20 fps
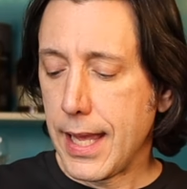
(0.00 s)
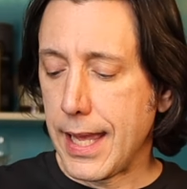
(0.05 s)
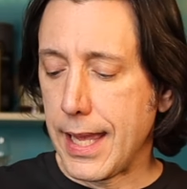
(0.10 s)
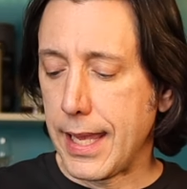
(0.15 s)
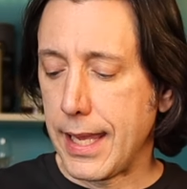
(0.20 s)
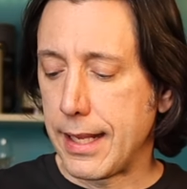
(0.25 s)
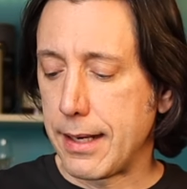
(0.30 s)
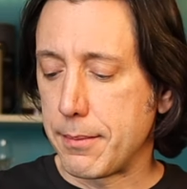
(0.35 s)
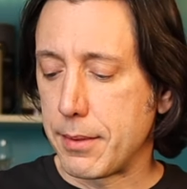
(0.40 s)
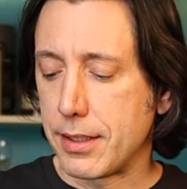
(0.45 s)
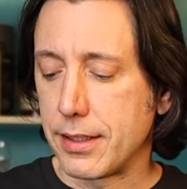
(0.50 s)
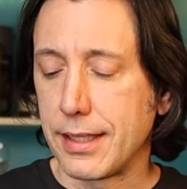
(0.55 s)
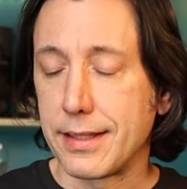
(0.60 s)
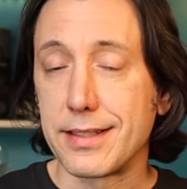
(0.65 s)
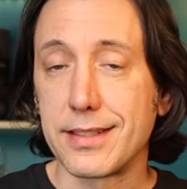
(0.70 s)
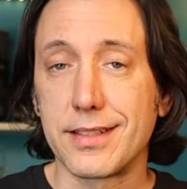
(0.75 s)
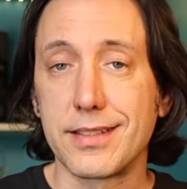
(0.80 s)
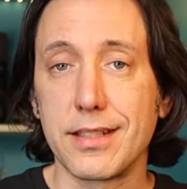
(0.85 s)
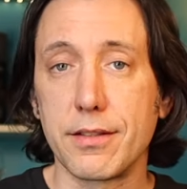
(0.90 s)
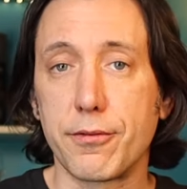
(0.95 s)
And I'm gonna let
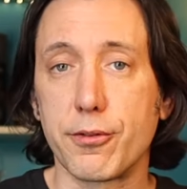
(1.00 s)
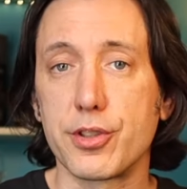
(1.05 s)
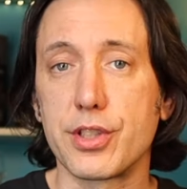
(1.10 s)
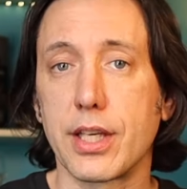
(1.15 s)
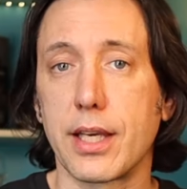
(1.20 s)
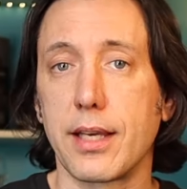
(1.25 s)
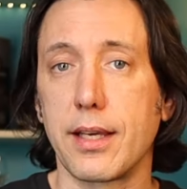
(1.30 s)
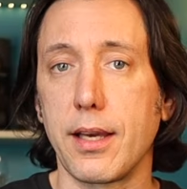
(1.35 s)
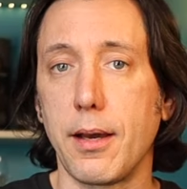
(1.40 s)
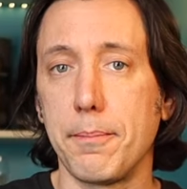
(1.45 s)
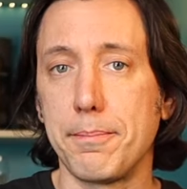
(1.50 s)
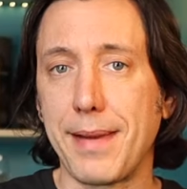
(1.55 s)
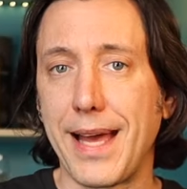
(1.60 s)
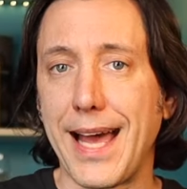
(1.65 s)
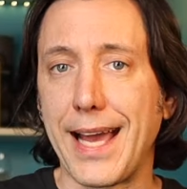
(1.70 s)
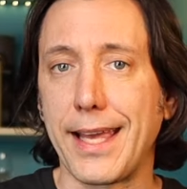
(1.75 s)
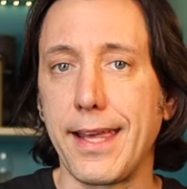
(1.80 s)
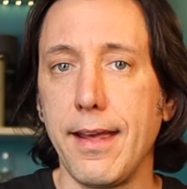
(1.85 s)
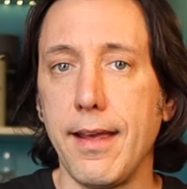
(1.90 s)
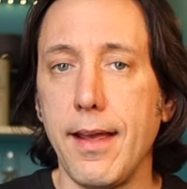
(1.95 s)
this sit for a second, come
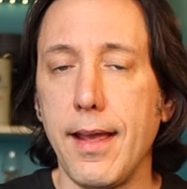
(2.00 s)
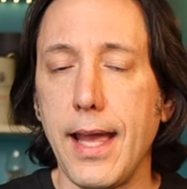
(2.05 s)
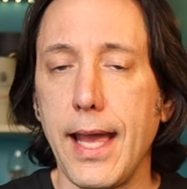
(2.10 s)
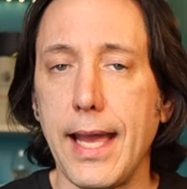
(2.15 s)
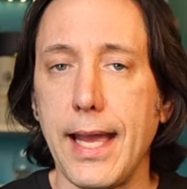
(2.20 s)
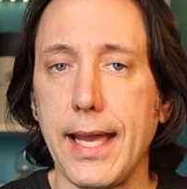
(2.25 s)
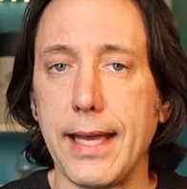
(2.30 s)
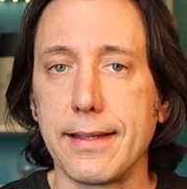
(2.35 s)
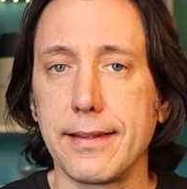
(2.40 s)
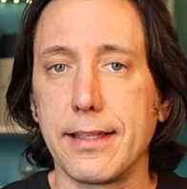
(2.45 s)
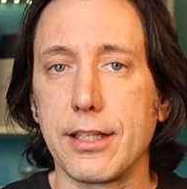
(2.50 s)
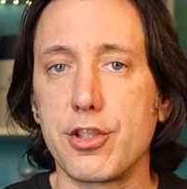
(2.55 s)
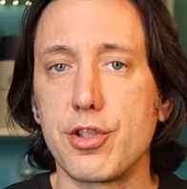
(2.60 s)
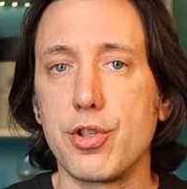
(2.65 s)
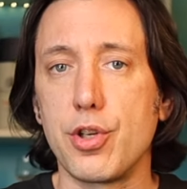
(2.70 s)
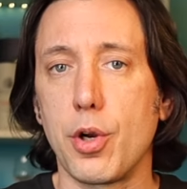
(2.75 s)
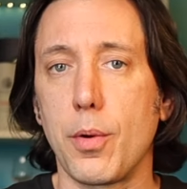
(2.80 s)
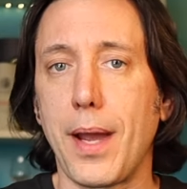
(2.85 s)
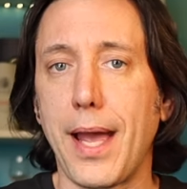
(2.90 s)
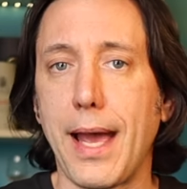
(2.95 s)
back and let
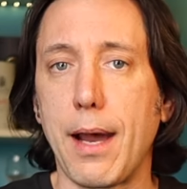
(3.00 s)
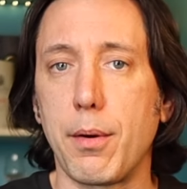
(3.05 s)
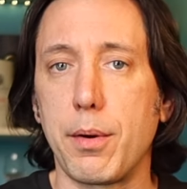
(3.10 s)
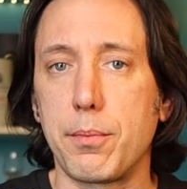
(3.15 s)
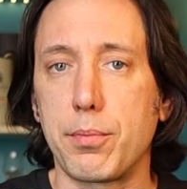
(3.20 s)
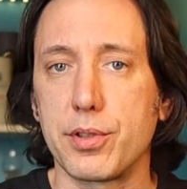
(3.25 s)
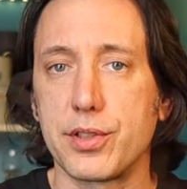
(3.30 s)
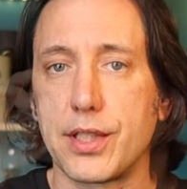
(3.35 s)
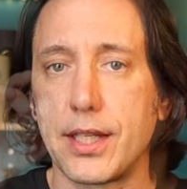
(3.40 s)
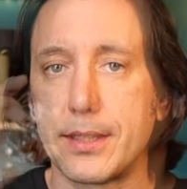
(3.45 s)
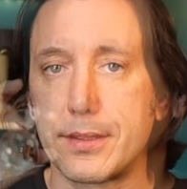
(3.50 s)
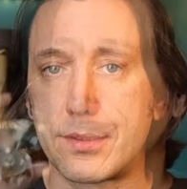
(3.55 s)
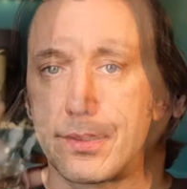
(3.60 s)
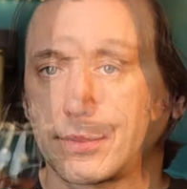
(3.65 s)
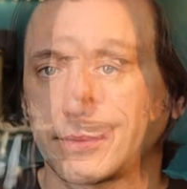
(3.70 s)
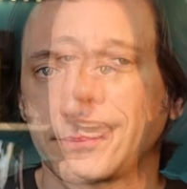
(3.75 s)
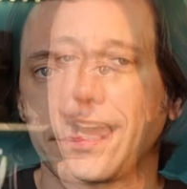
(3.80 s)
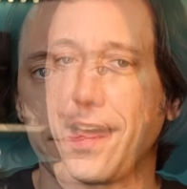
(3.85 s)
you know how it presents. Yeah.